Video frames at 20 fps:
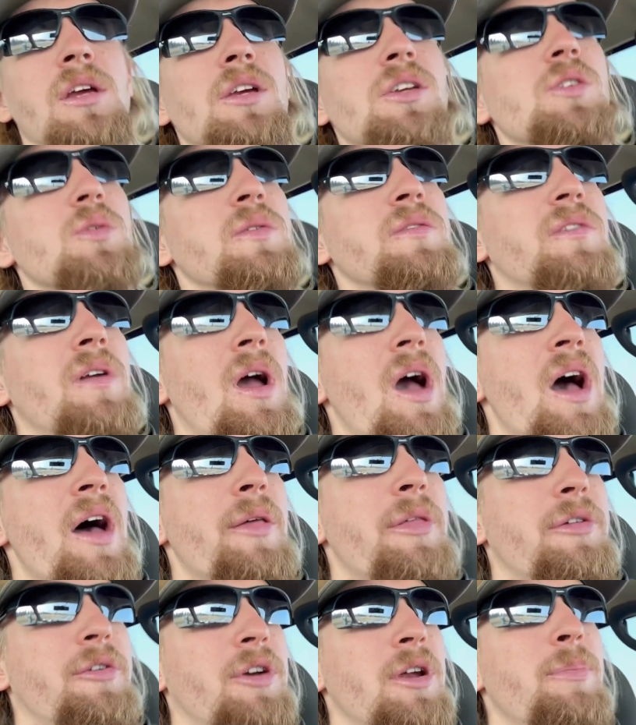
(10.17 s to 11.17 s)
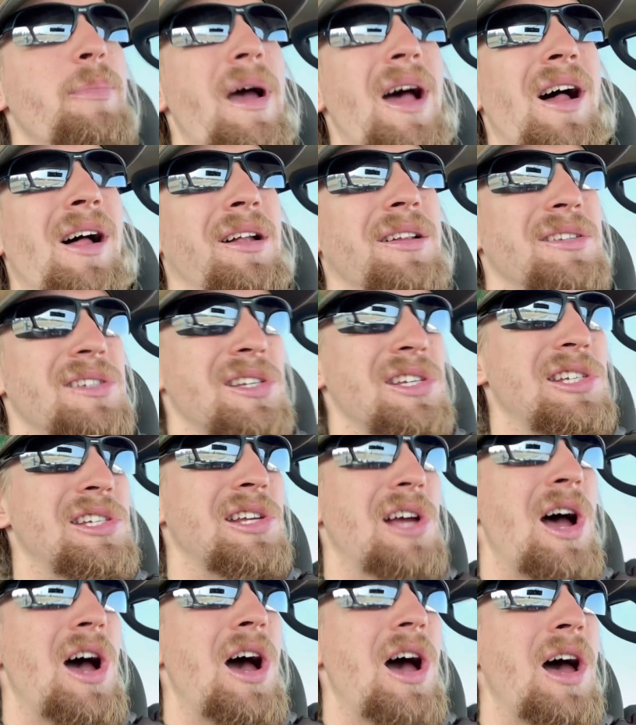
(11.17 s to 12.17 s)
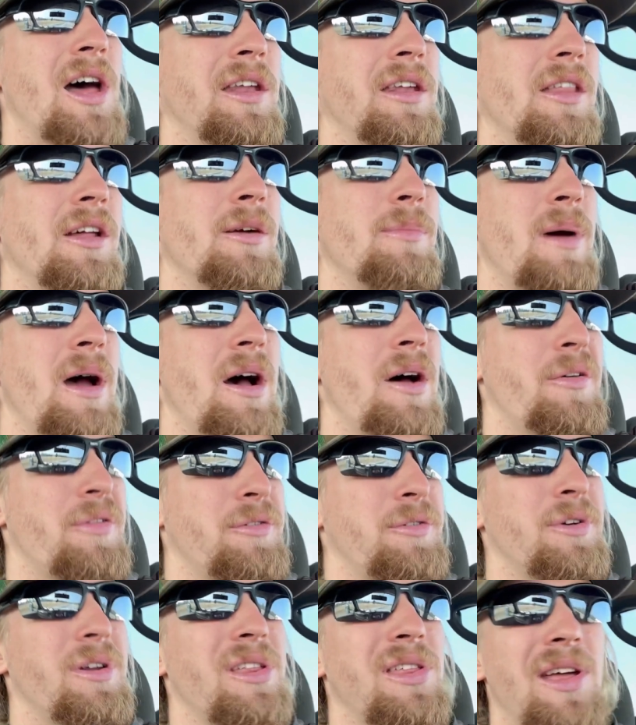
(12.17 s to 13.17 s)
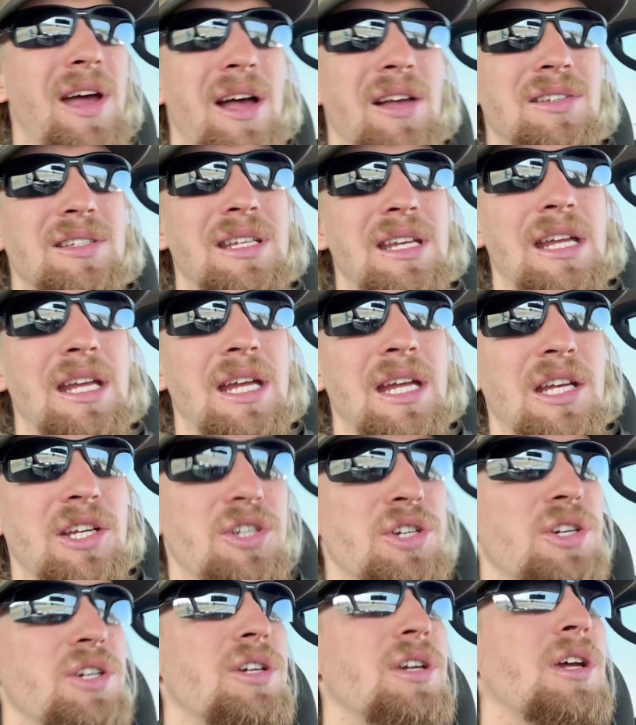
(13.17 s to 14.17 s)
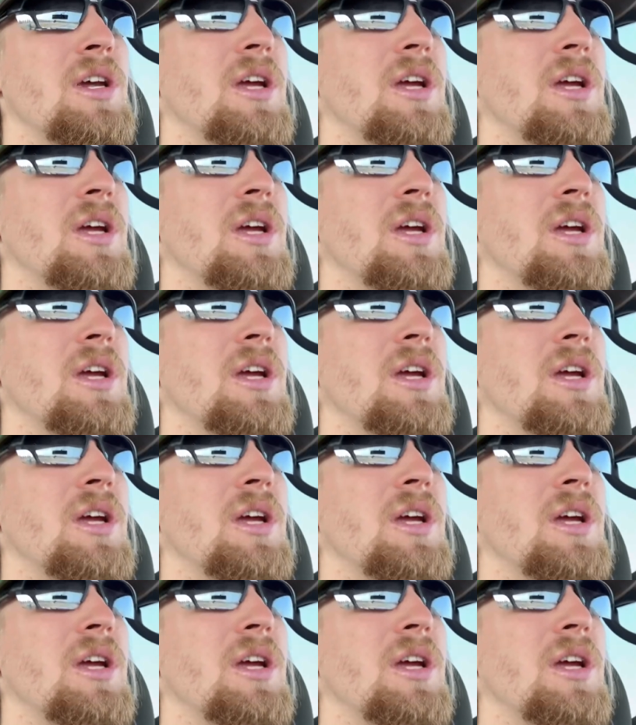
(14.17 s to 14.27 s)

So we've got 3 pallets of sod. They're about 3,000 each.